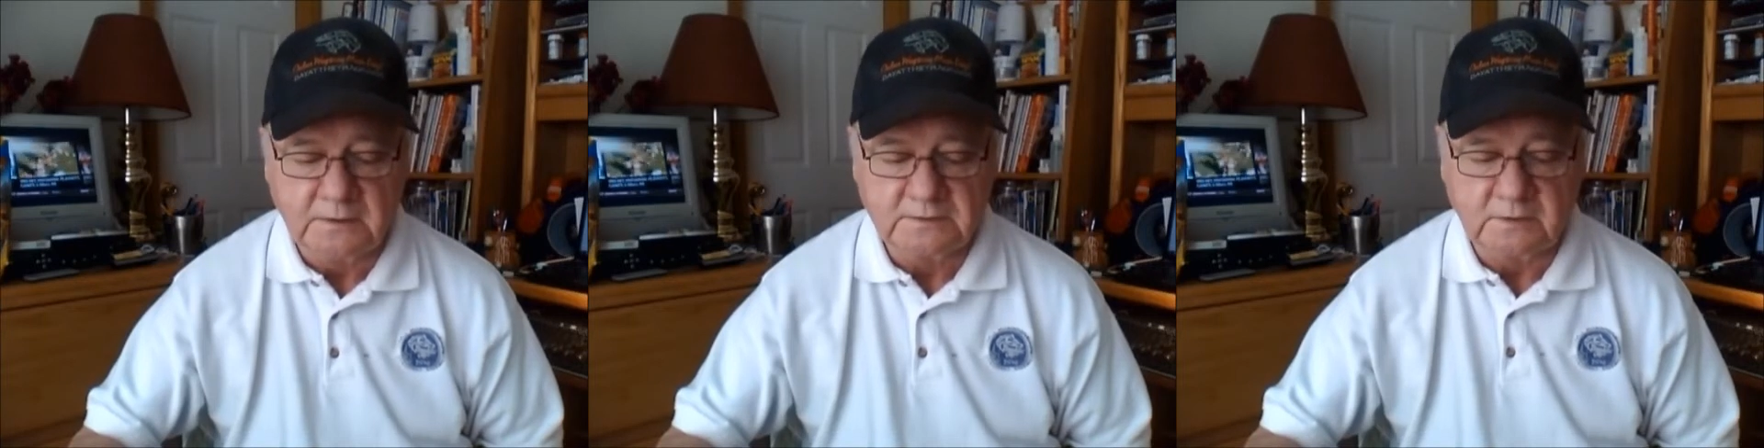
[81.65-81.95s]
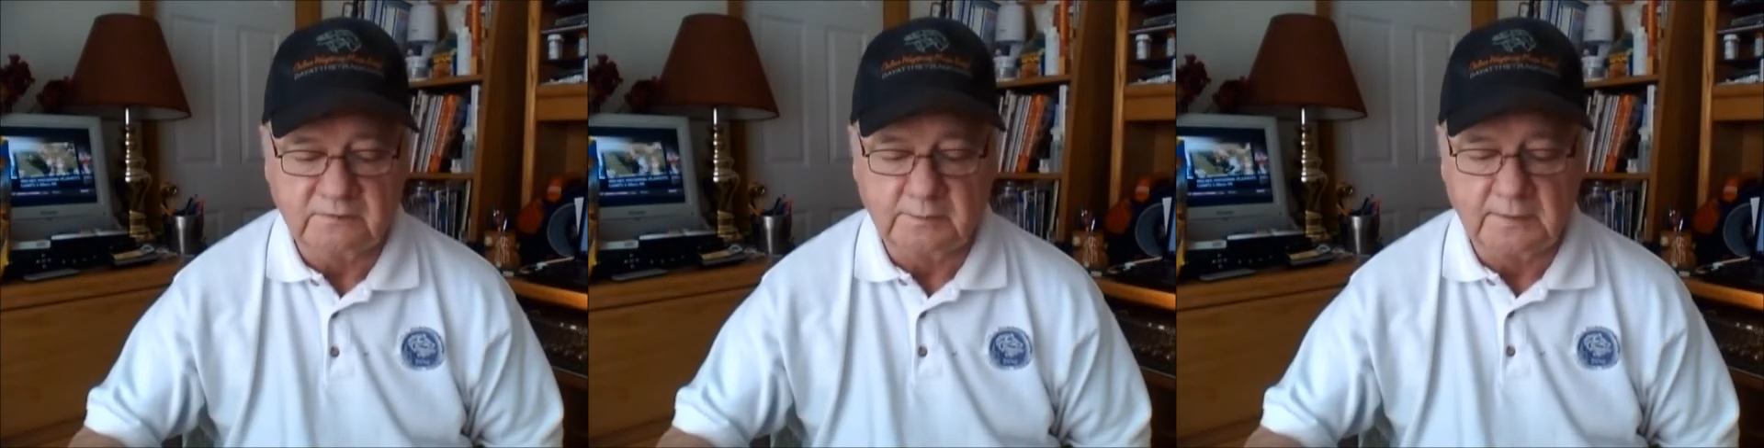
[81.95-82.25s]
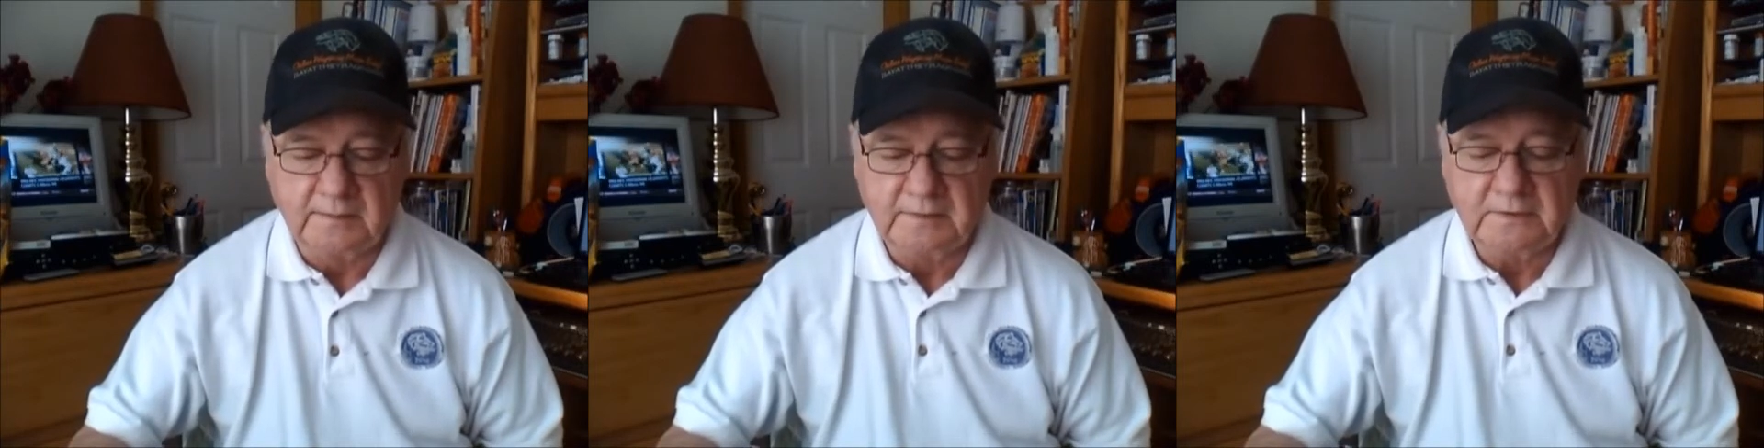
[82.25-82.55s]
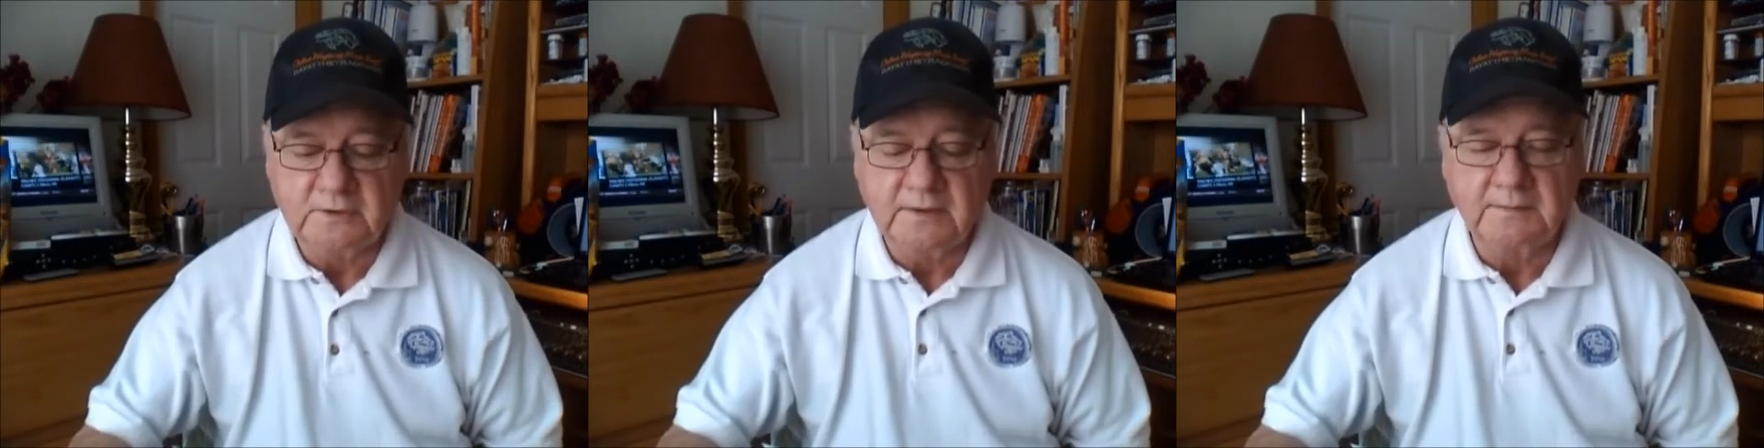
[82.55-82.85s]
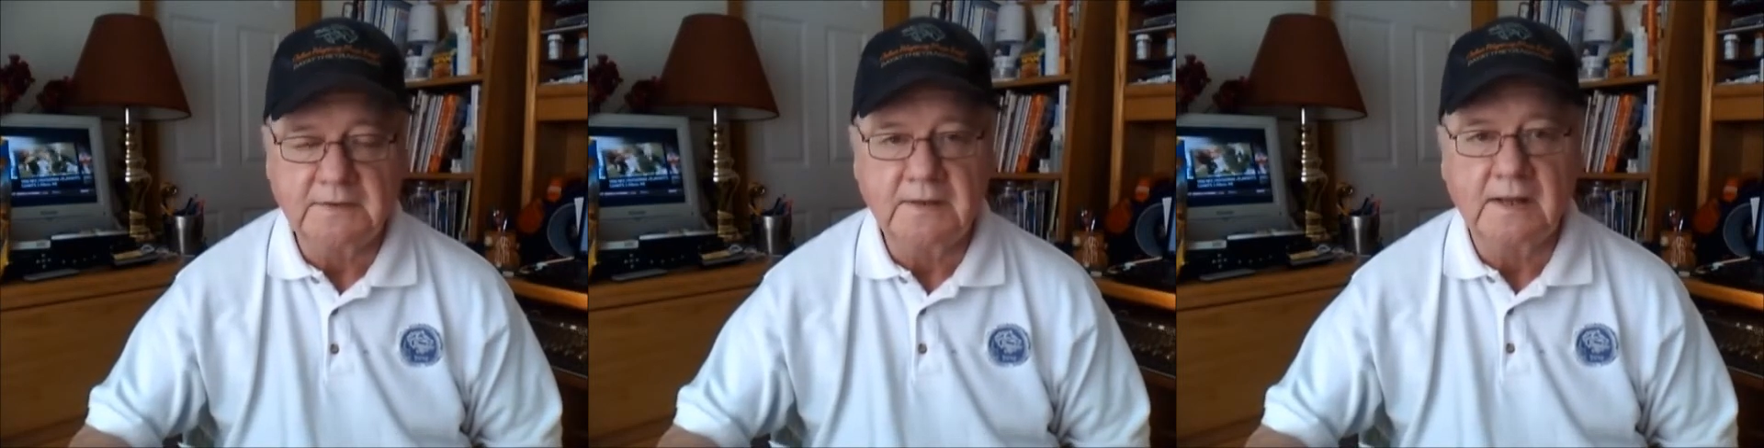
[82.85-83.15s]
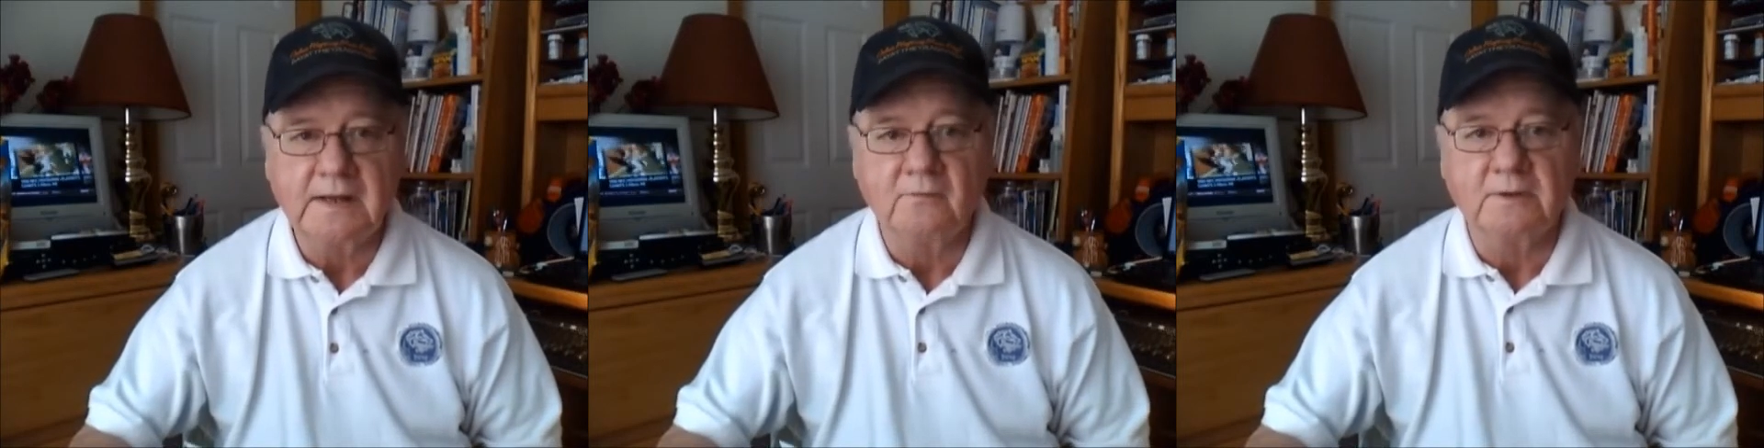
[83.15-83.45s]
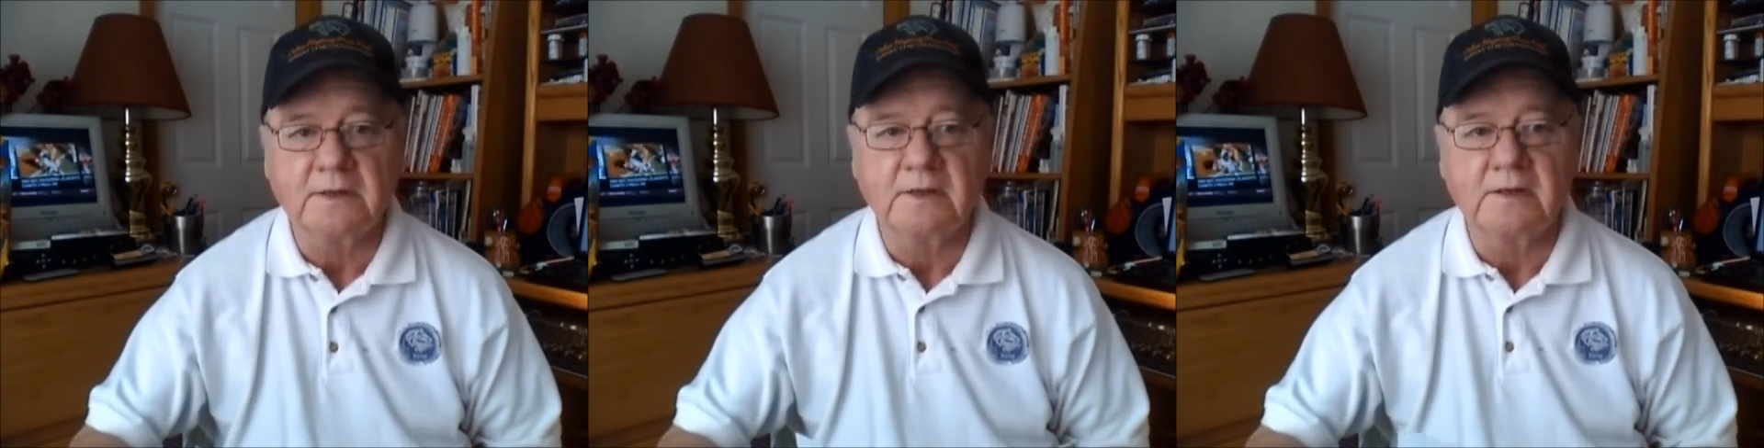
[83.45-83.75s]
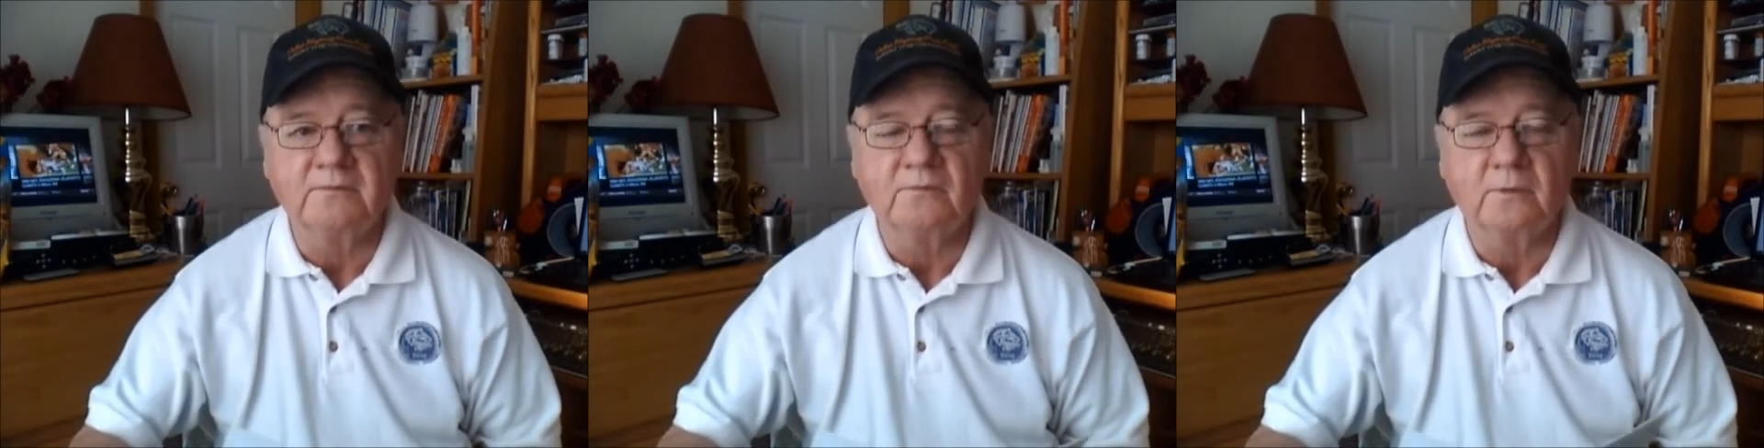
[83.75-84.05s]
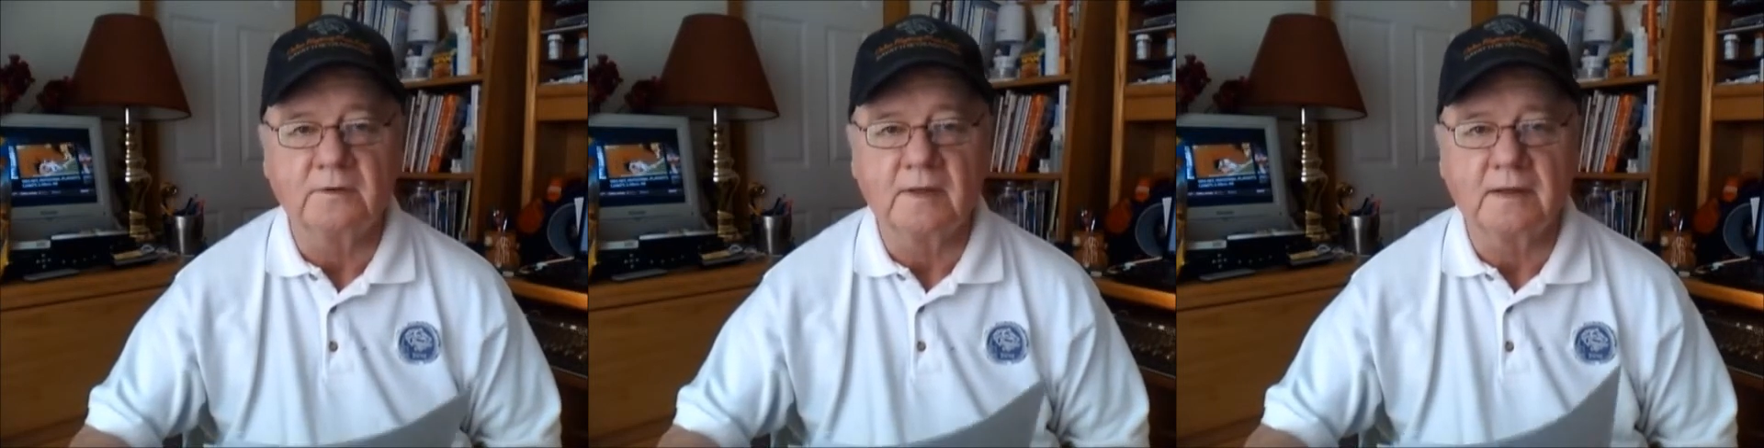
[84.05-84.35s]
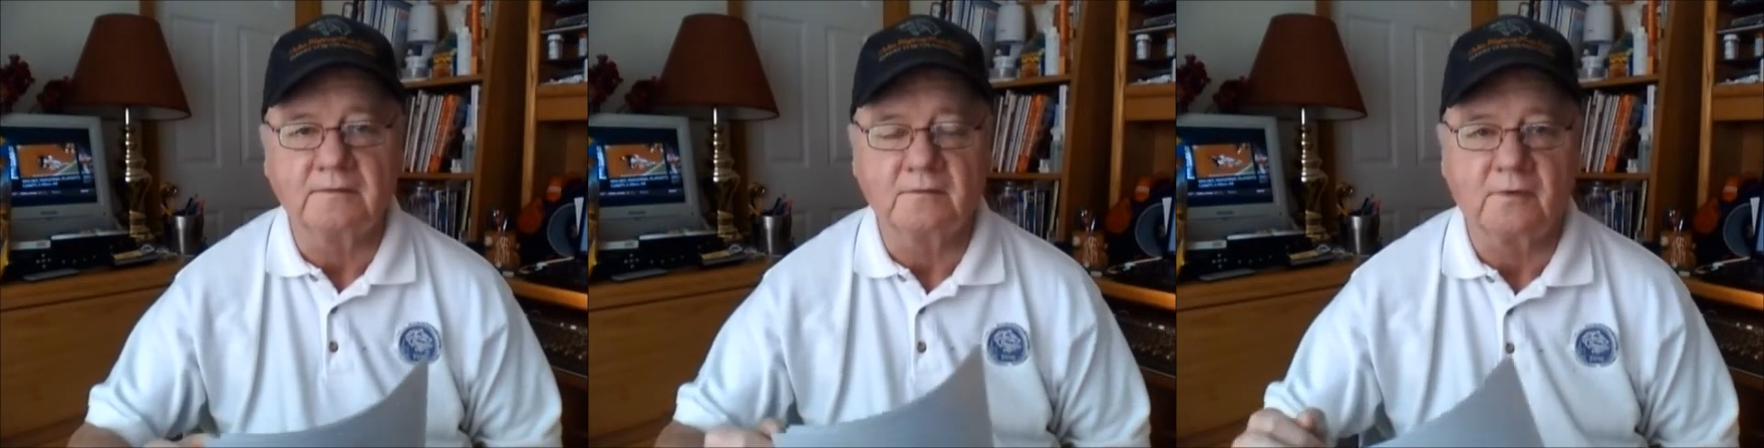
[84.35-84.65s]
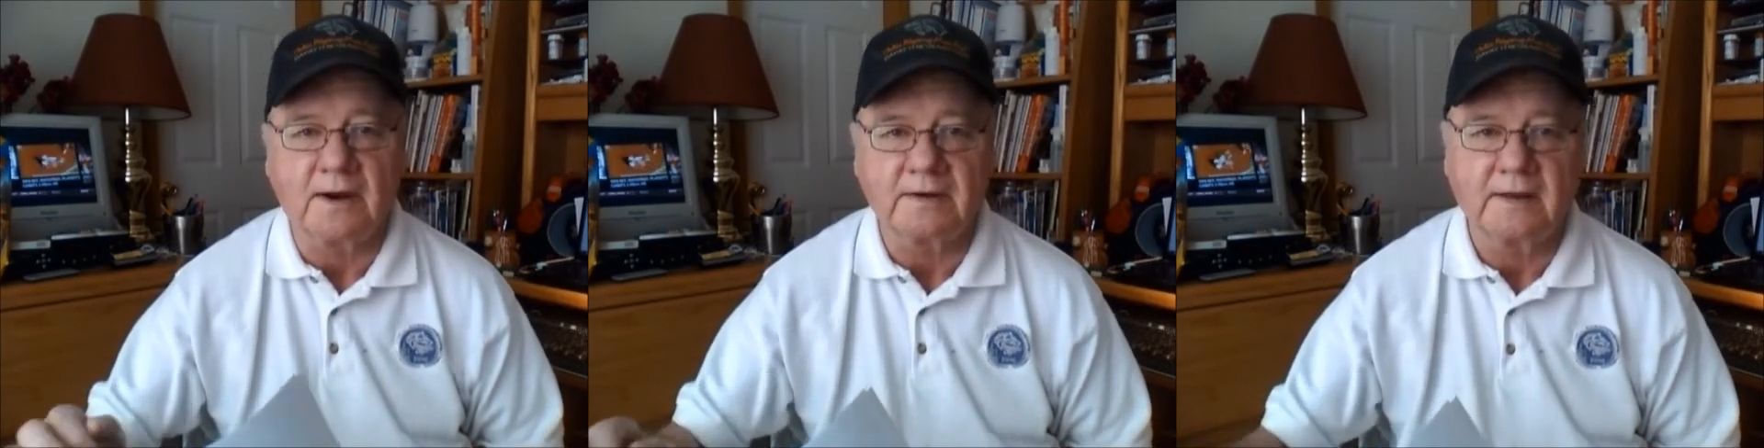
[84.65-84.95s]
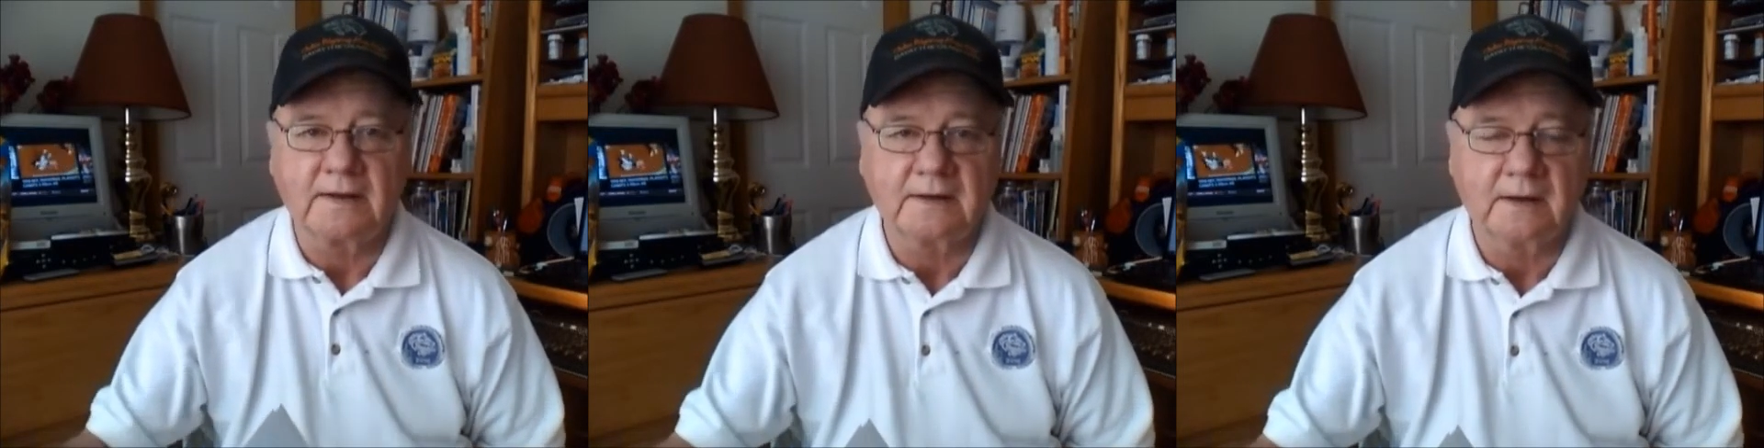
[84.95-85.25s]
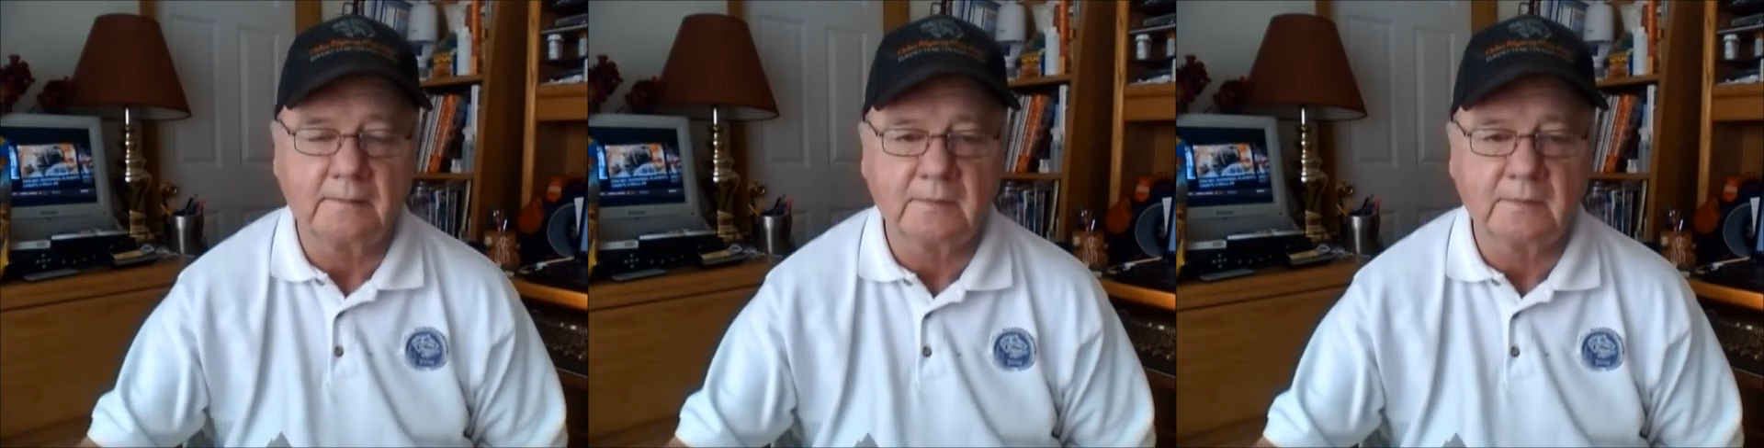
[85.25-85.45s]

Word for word: So from Palm Beach on a Monday, Rick Needham for Day at the Track.com,